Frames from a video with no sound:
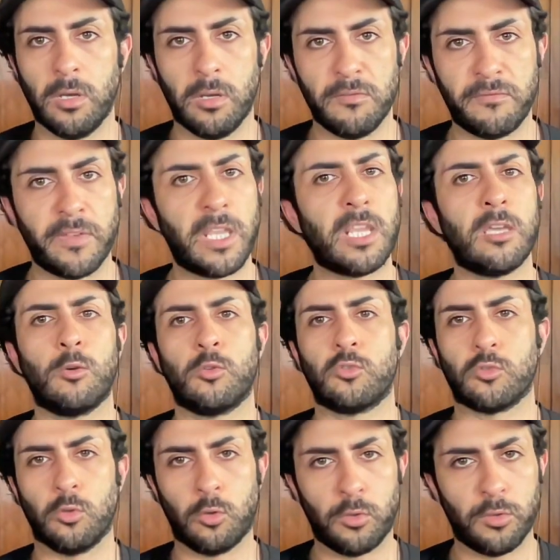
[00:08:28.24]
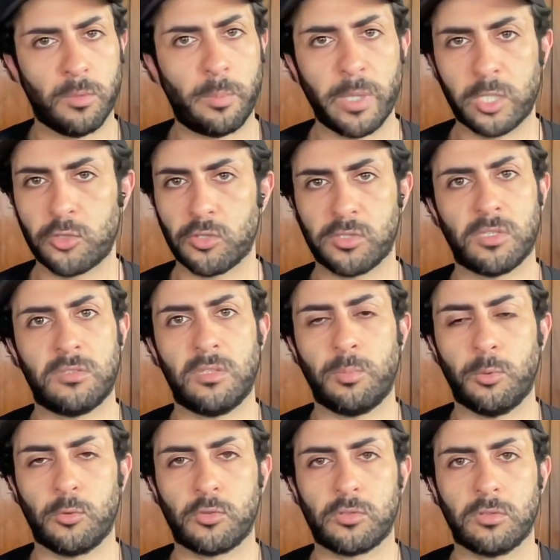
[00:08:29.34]
videos or the pictures that they
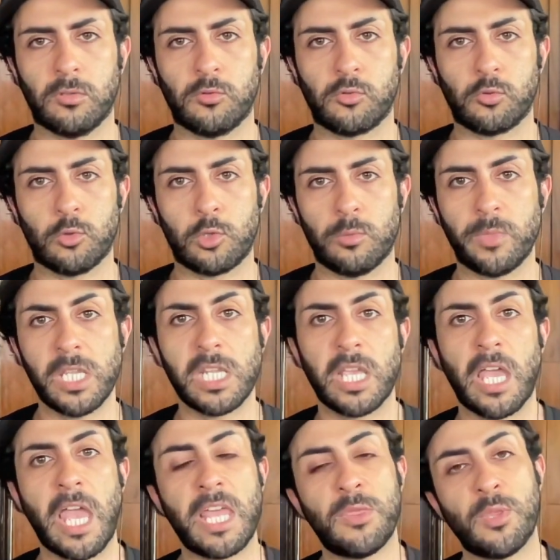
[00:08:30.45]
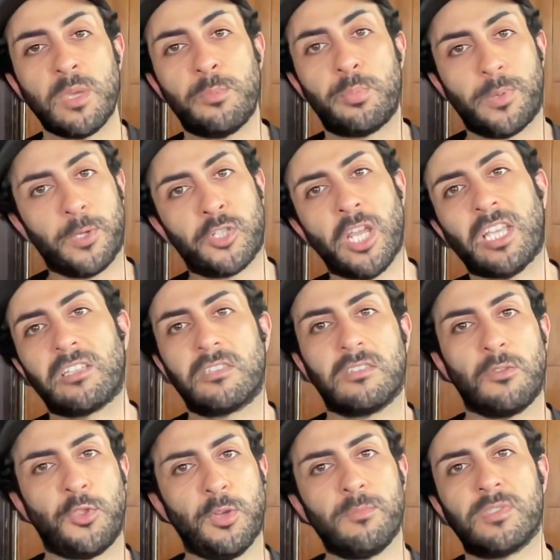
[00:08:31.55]
post on social media, and they project
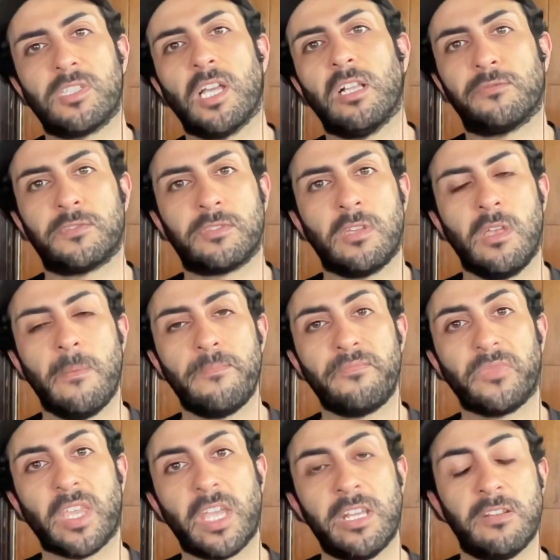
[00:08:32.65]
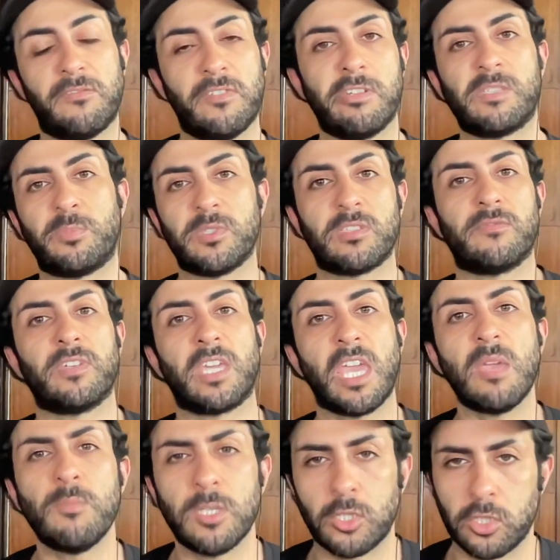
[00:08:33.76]
themselves in a very specific
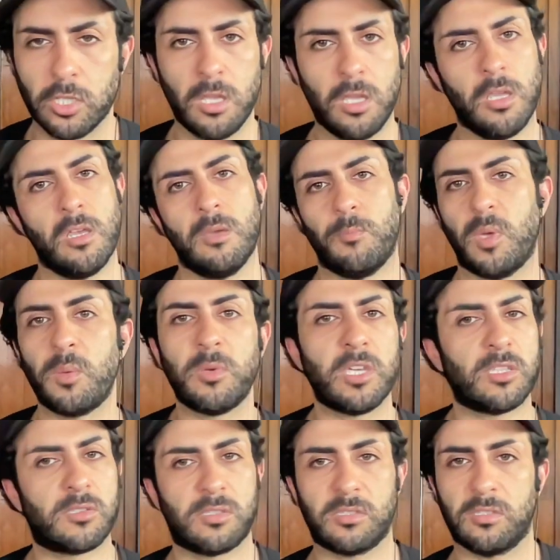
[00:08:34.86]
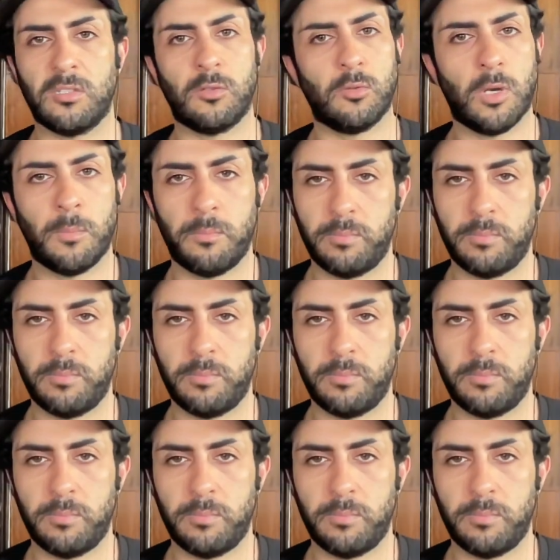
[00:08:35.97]
image. Maybe it's a